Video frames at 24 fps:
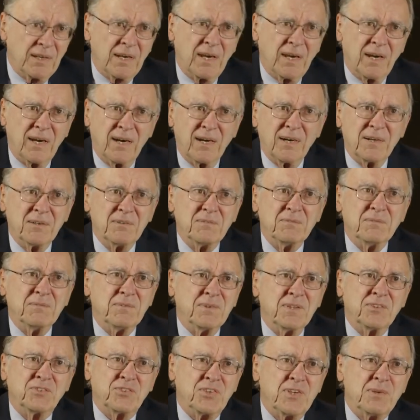uh,
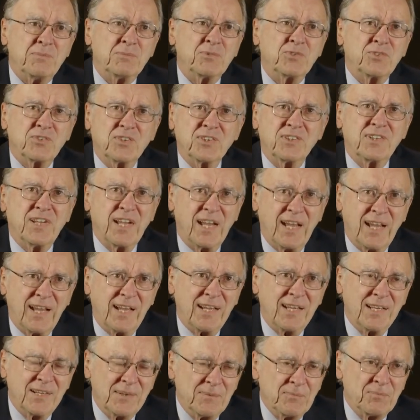it seems
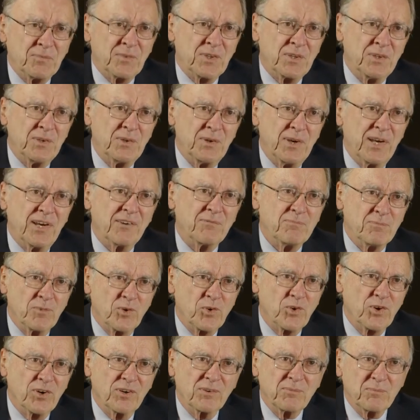today you have
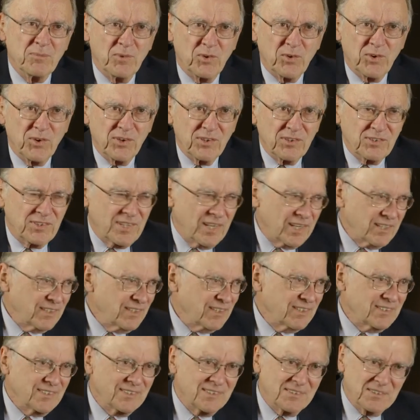more and more
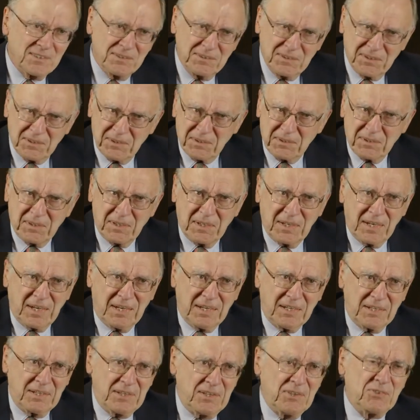technical
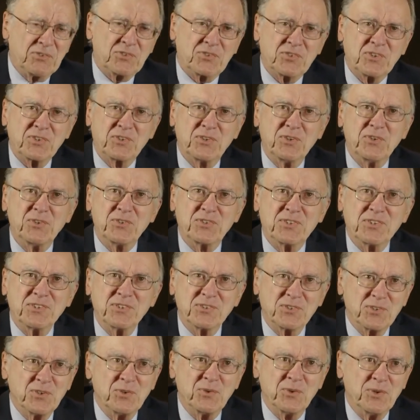uh,
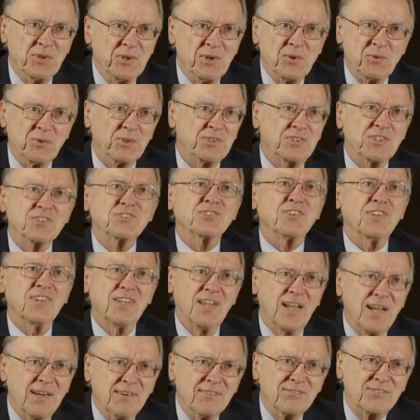institutions who would just
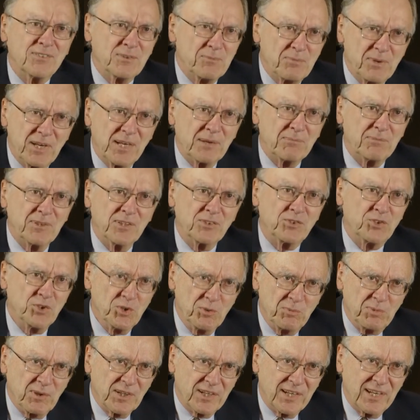love to be able to
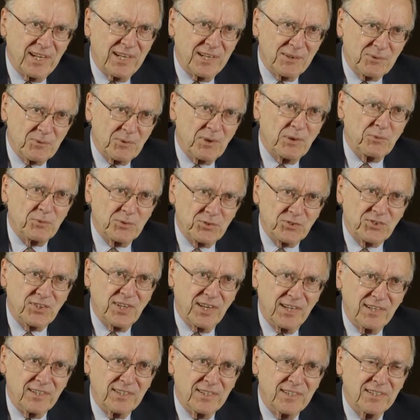duplicate what was
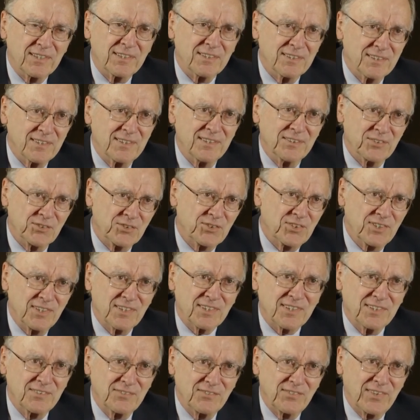done here in
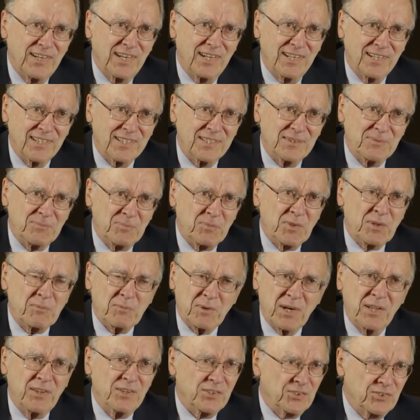Silicon Valley.
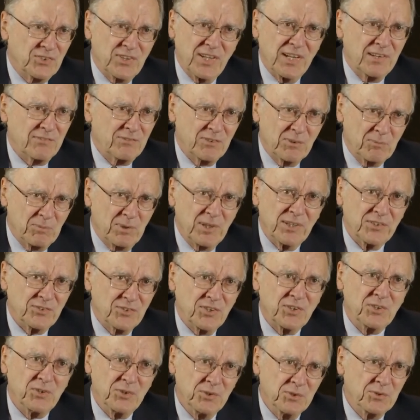But I think Stanford plays
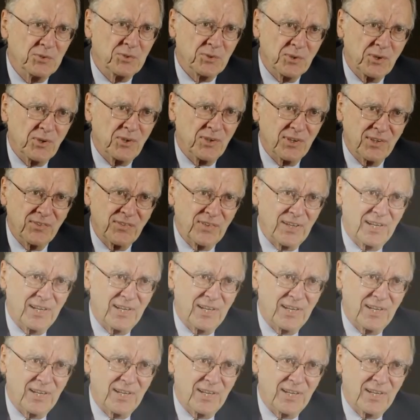a huge role in